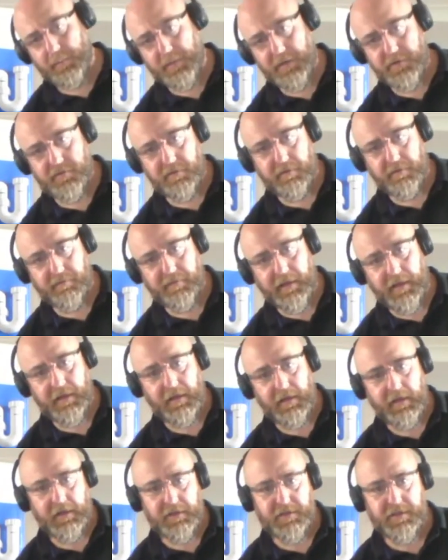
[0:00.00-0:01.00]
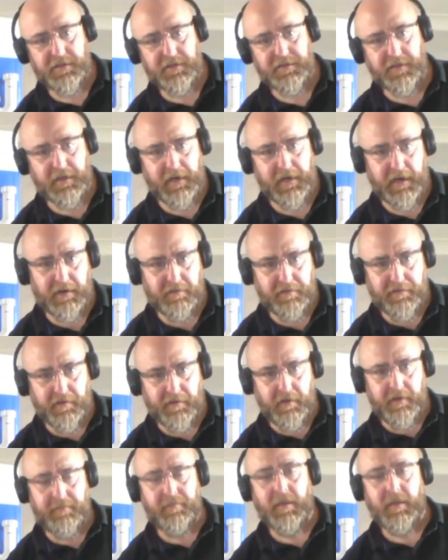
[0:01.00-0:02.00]
you a picture of that just to
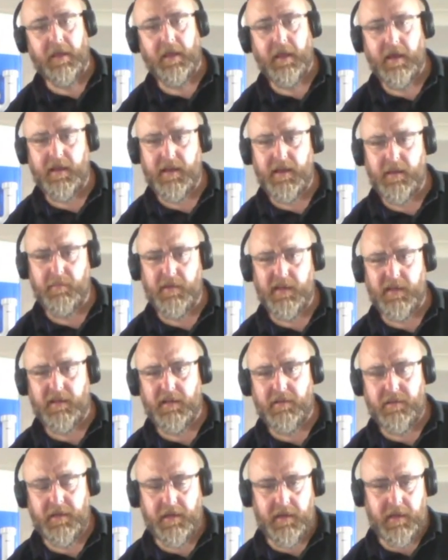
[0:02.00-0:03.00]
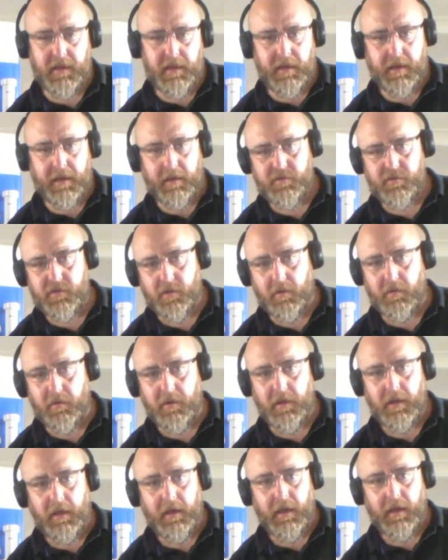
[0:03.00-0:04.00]
clarify, and then we get your thinking caps
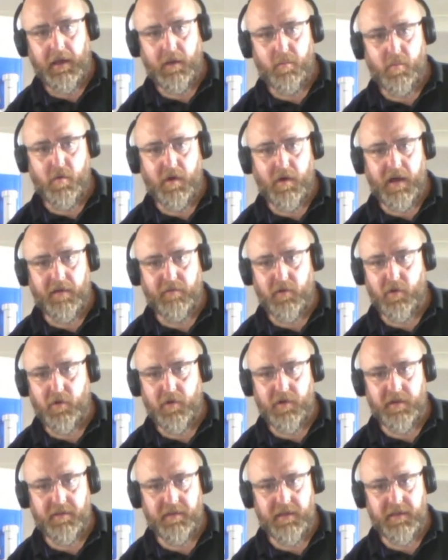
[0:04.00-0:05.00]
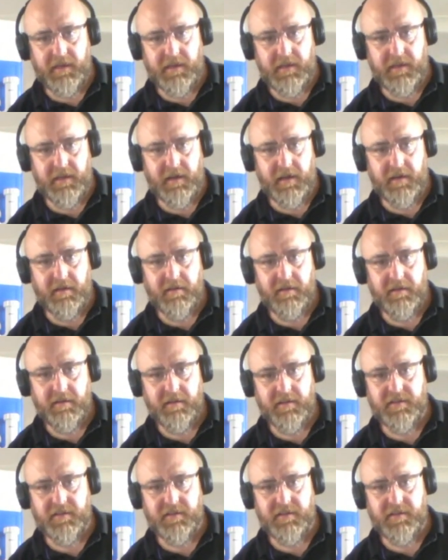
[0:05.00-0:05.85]
on and we'll have a look at the